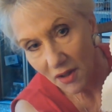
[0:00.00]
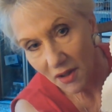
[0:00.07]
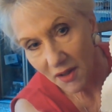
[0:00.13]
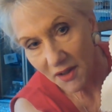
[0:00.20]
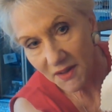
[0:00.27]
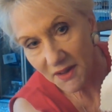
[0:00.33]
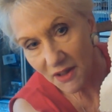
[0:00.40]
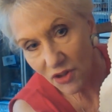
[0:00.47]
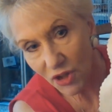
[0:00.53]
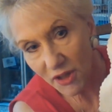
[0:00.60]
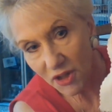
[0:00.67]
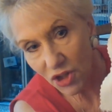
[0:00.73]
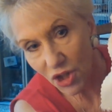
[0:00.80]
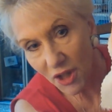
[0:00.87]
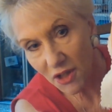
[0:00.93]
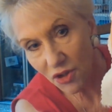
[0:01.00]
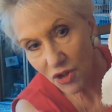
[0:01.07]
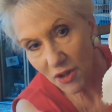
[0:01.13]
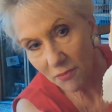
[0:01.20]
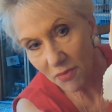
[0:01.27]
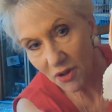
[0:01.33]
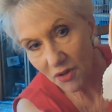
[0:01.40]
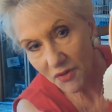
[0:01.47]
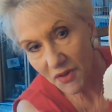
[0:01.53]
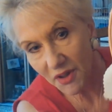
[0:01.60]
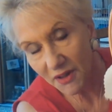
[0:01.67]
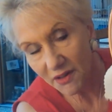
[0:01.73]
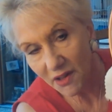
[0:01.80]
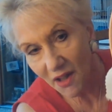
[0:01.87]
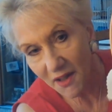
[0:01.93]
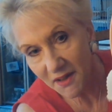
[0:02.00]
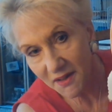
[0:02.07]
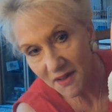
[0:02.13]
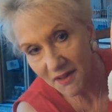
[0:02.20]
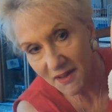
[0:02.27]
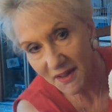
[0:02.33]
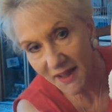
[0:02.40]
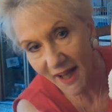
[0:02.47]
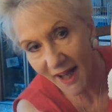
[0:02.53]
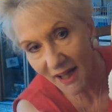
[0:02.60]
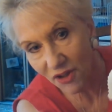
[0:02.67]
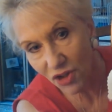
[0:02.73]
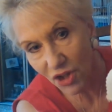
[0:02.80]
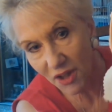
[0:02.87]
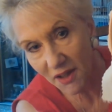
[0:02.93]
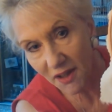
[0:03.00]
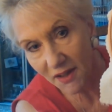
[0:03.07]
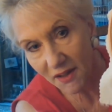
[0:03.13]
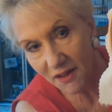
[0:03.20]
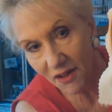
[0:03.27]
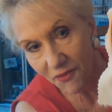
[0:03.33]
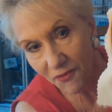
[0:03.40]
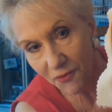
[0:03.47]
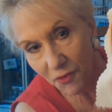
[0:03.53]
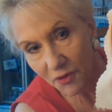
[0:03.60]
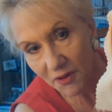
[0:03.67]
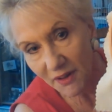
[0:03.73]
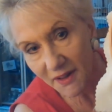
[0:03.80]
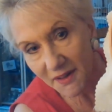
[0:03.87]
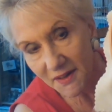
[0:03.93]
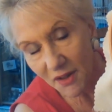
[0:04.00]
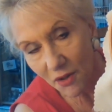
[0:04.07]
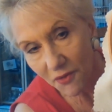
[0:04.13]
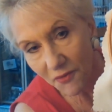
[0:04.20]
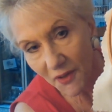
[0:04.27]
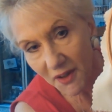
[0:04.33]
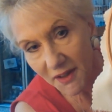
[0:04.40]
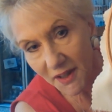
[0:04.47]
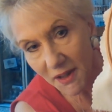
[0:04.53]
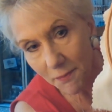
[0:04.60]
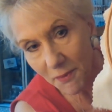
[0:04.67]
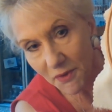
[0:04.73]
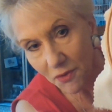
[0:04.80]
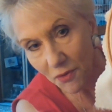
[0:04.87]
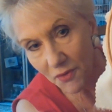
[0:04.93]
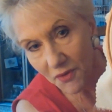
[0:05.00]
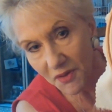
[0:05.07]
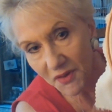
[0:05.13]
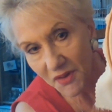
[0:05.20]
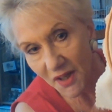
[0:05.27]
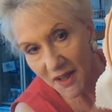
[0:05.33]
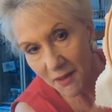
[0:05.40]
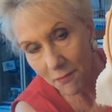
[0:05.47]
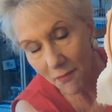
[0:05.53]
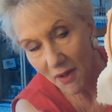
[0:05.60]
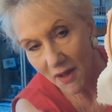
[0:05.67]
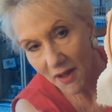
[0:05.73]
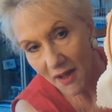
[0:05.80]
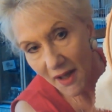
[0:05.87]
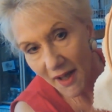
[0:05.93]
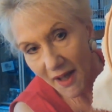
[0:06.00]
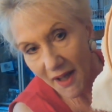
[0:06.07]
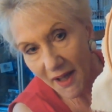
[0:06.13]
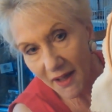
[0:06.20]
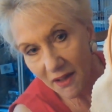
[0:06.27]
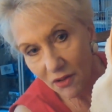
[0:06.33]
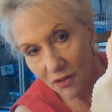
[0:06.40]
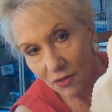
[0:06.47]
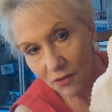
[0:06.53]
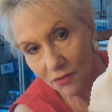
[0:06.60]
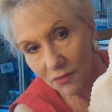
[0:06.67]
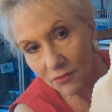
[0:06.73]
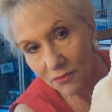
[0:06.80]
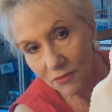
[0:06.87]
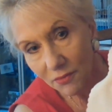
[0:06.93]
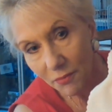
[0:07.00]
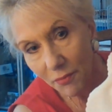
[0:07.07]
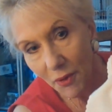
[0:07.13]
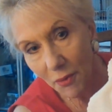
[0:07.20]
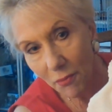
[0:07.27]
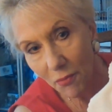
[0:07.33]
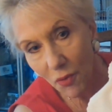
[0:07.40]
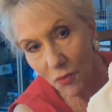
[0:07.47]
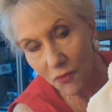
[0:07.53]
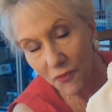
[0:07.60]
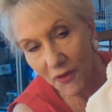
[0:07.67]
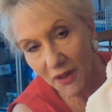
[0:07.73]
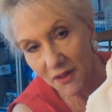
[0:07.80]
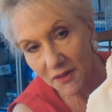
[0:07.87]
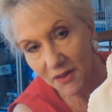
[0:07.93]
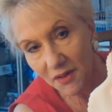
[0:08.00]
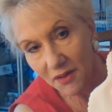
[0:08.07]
It's actually changing because the light is catching it differently. So if I keep it on the same angle but move it